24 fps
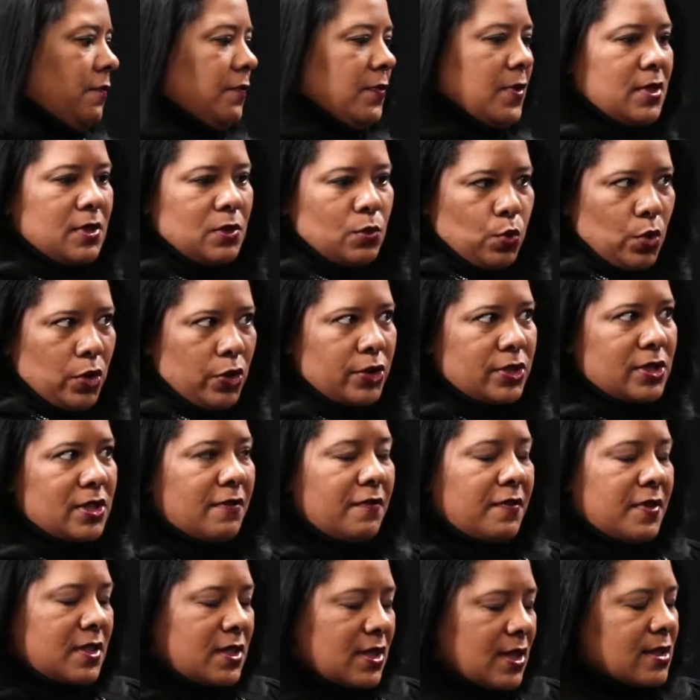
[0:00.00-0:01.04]
this works,
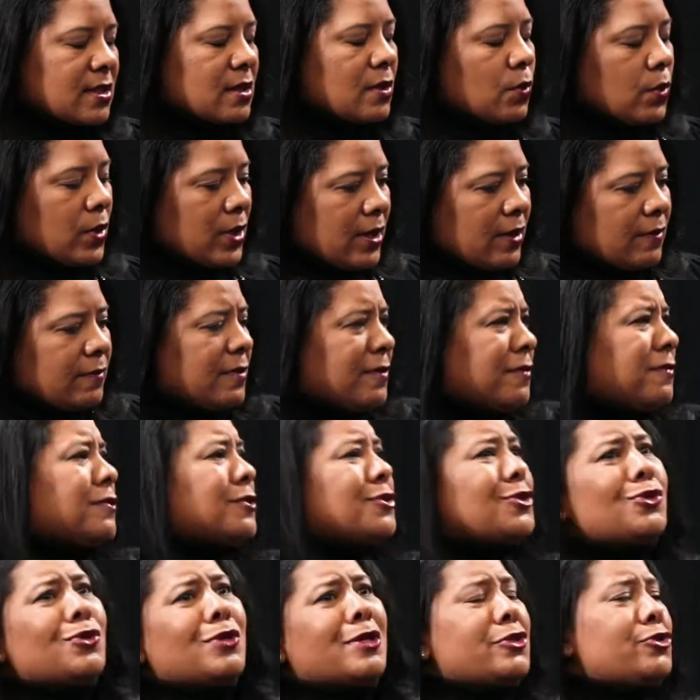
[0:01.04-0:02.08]
if it doesn't, whatever, for
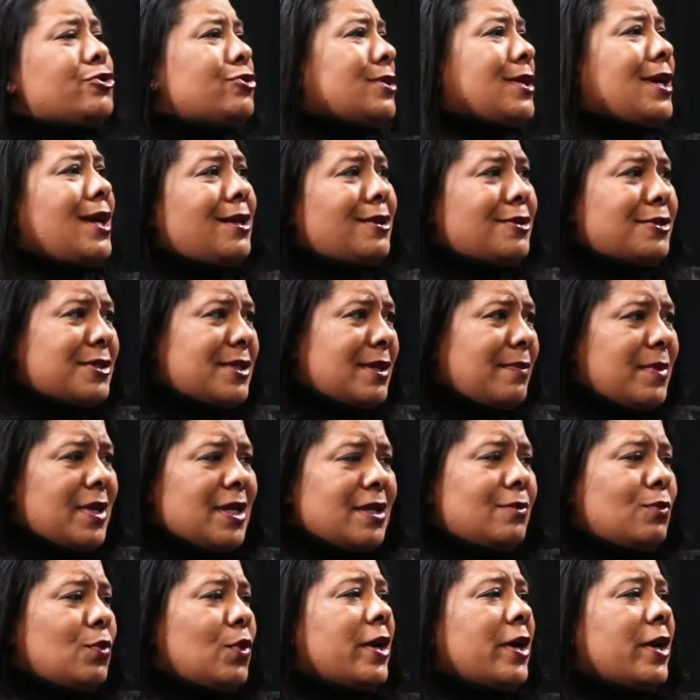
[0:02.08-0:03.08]
$200. I mean,